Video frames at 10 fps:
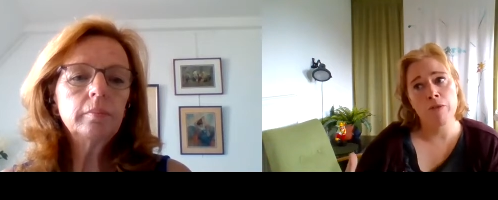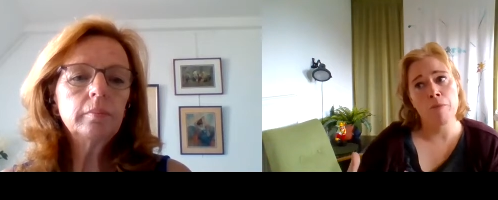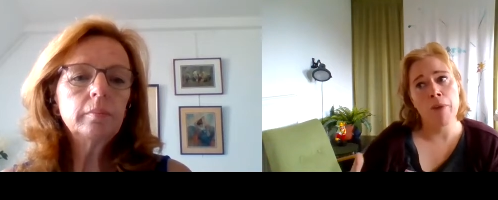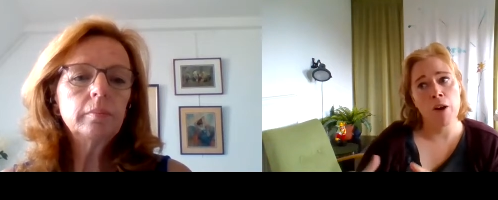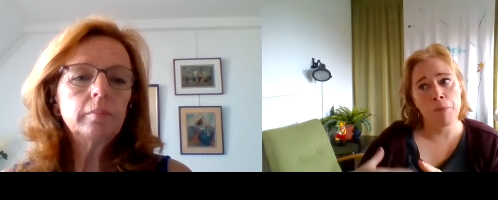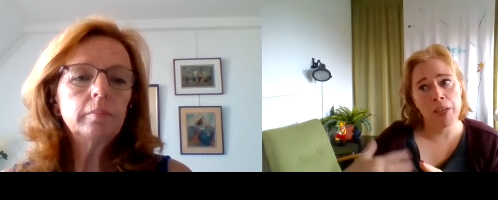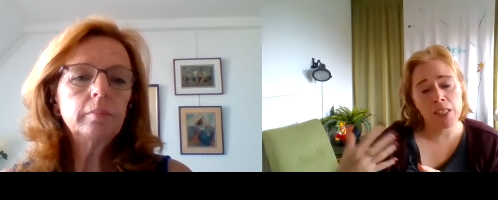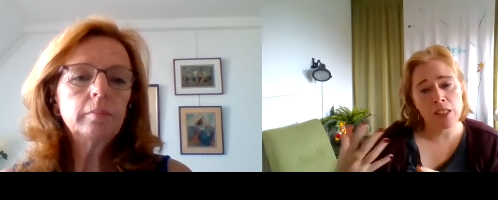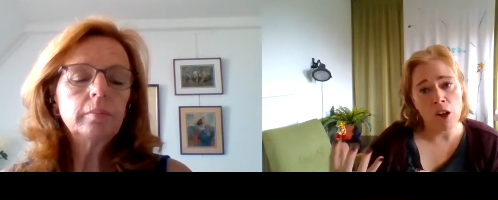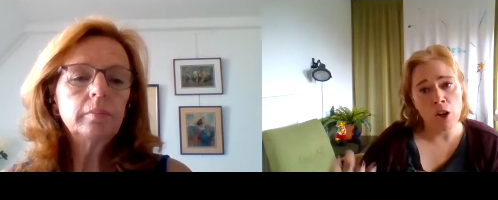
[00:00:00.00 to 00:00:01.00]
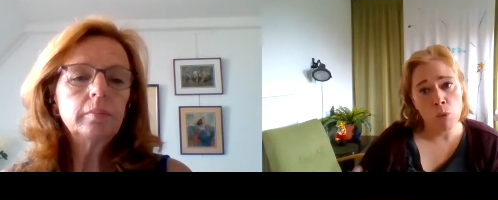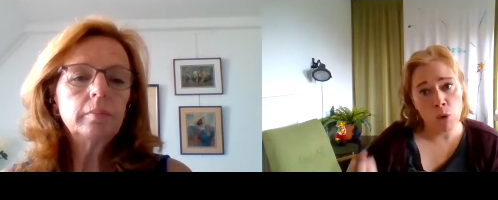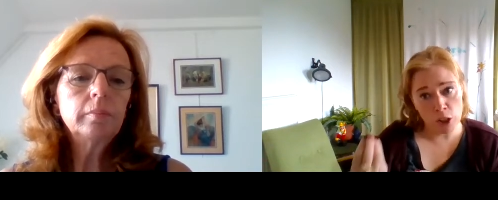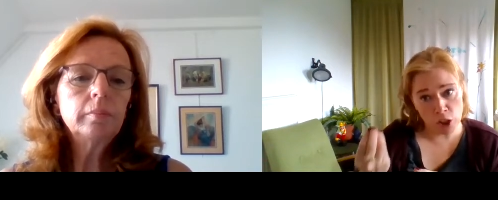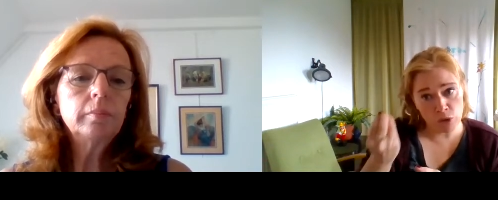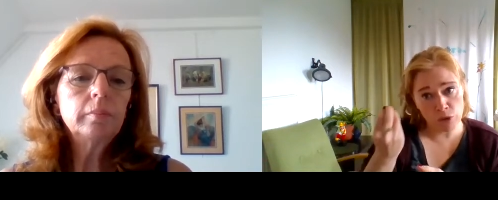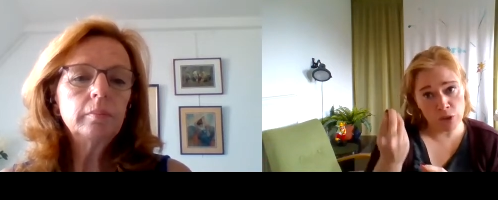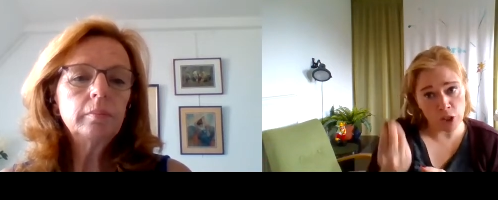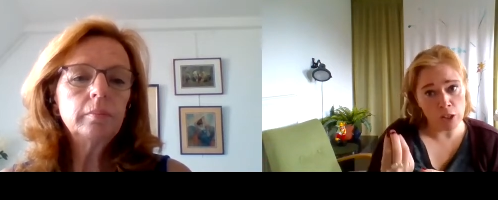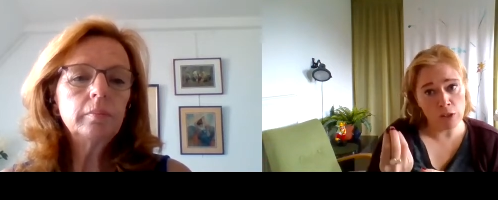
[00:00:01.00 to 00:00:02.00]
Speaker 1: of mouth based on what you've
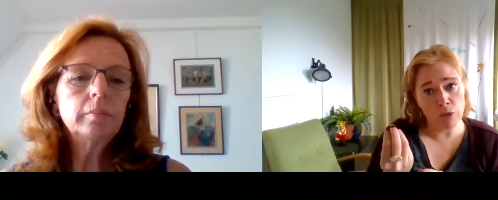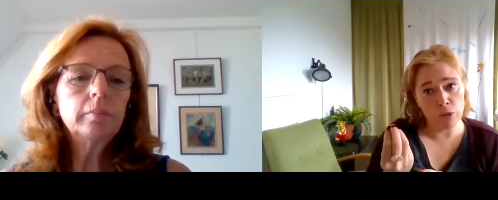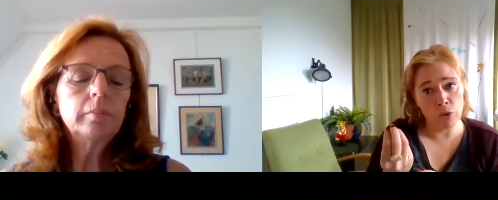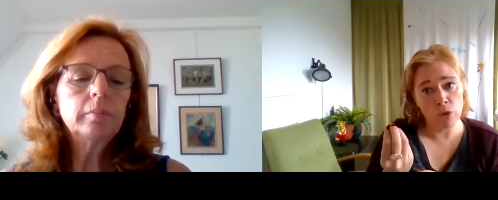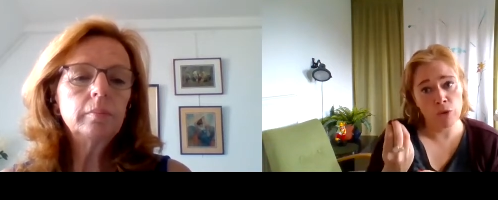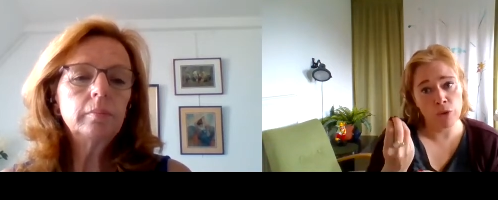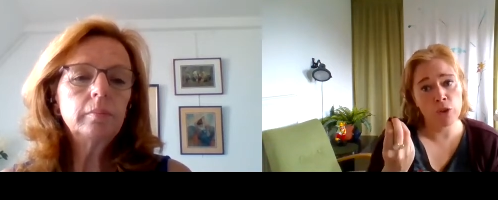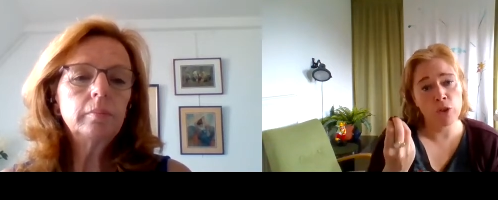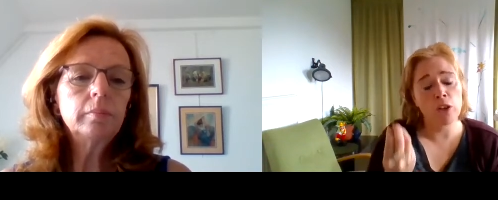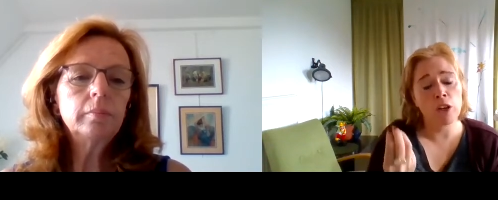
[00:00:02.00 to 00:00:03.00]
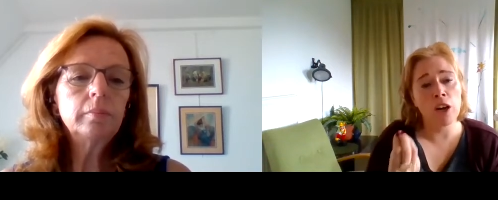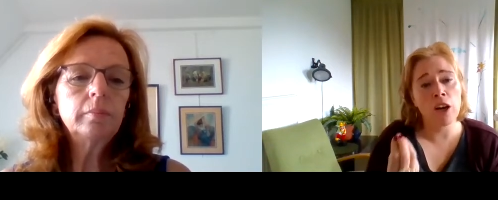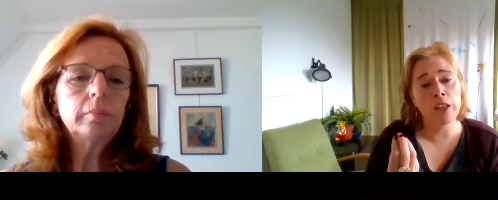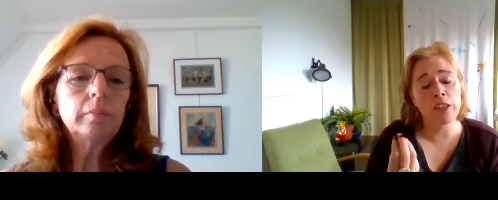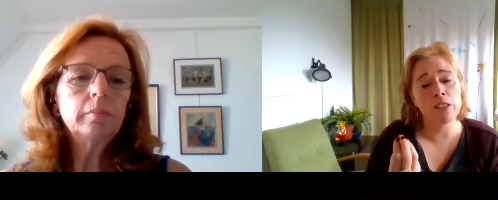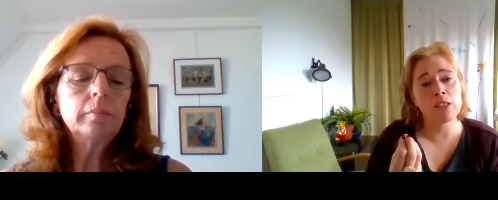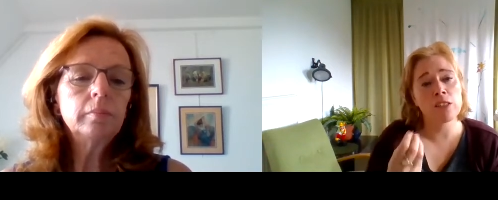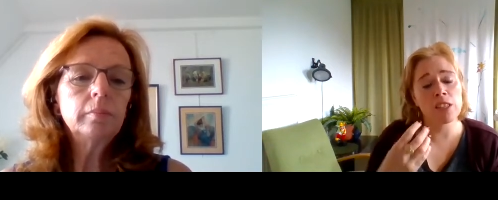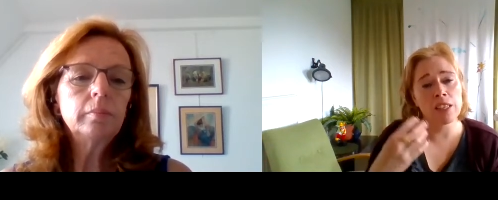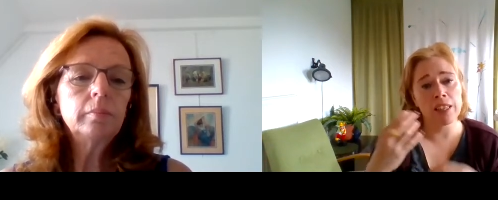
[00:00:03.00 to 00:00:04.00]
done for your
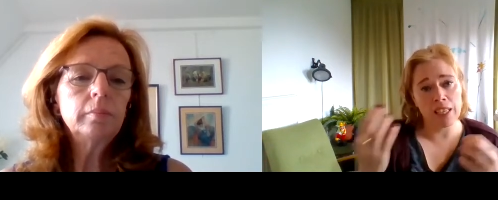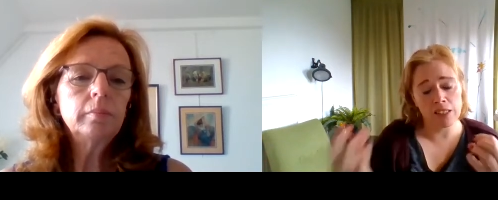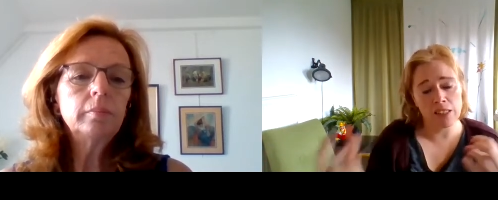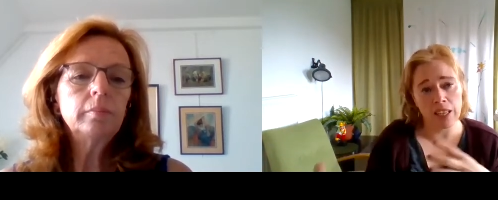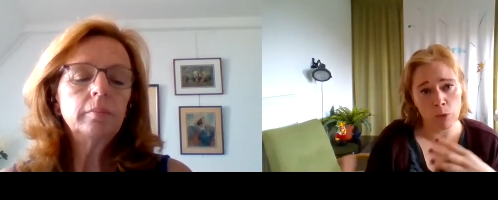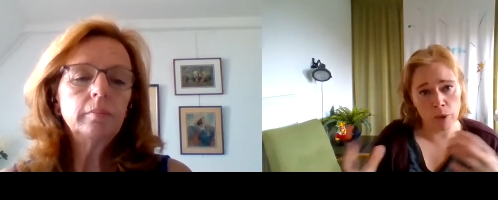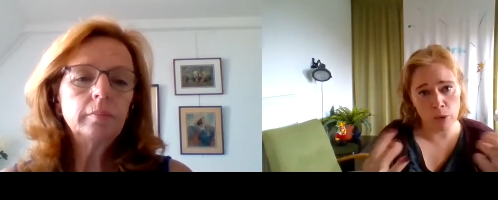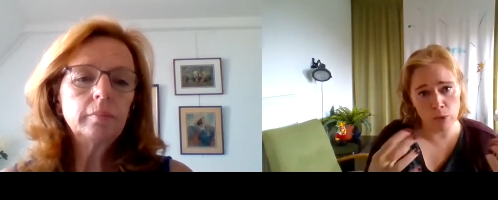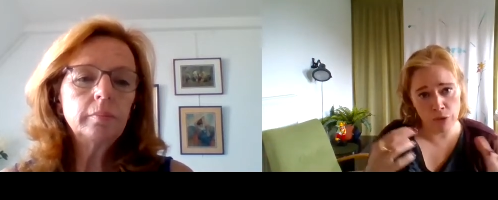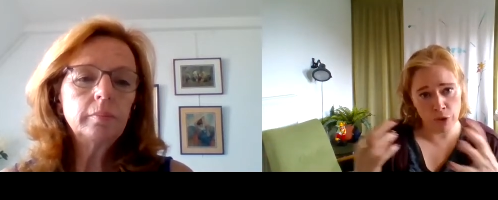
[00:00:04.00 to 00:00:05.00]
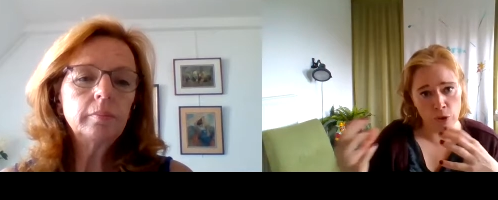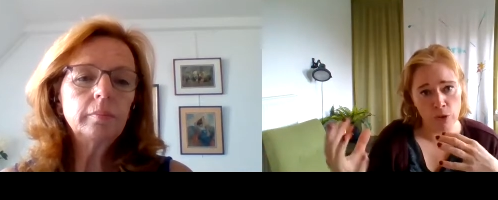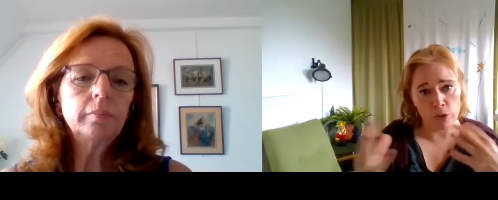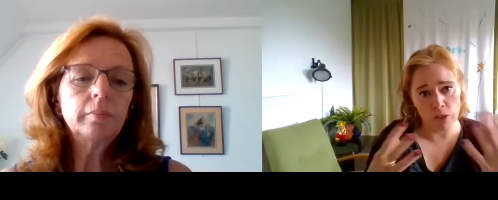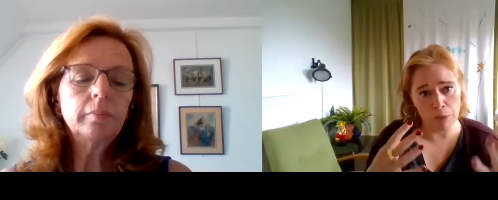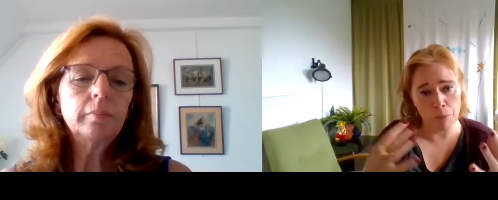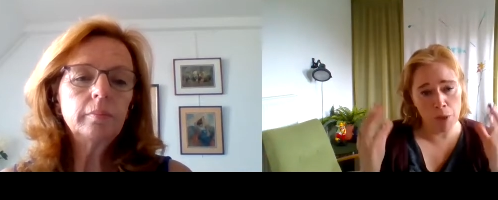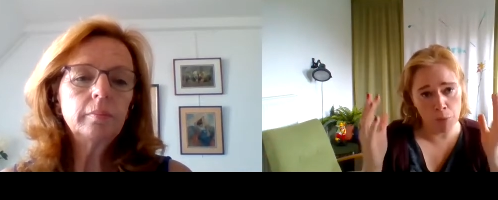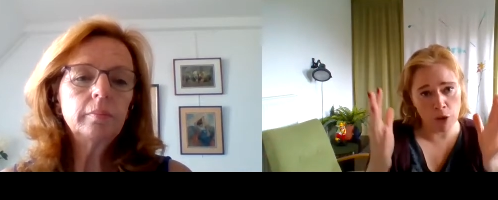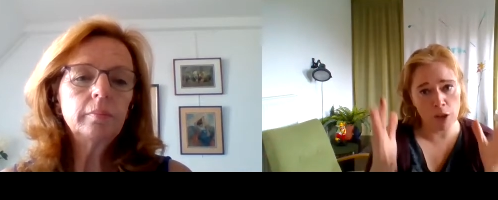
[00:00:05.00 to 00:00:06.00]
clients, and that's like where referrals and
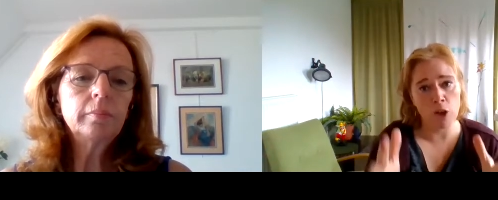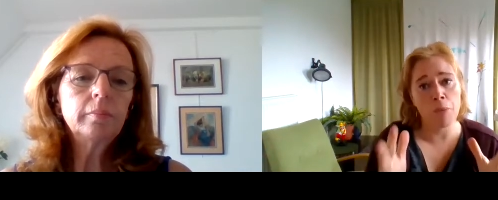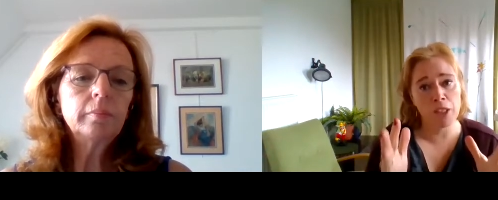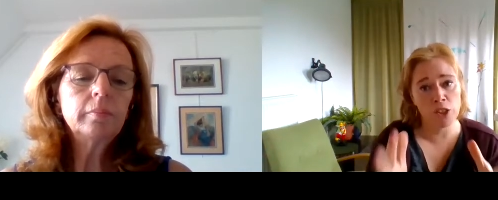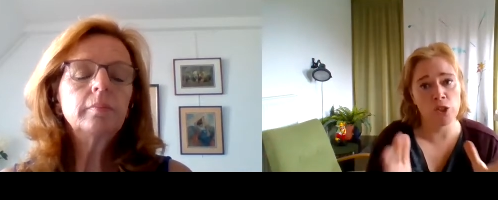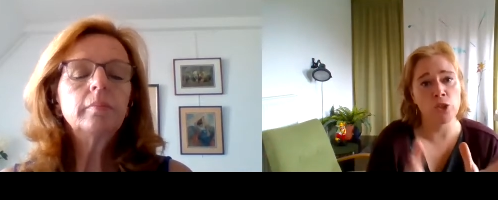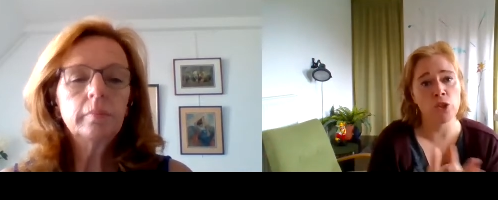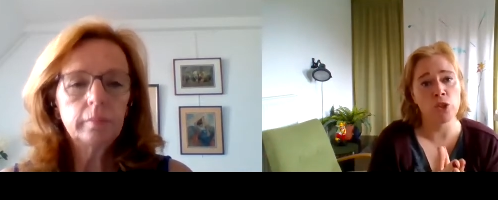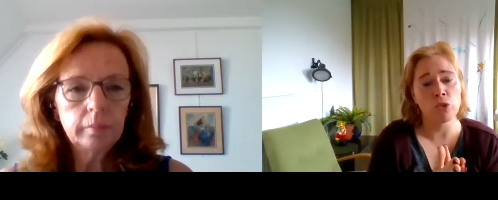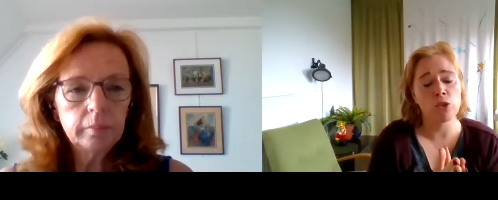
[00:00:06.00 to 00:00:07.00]
people are coming to you.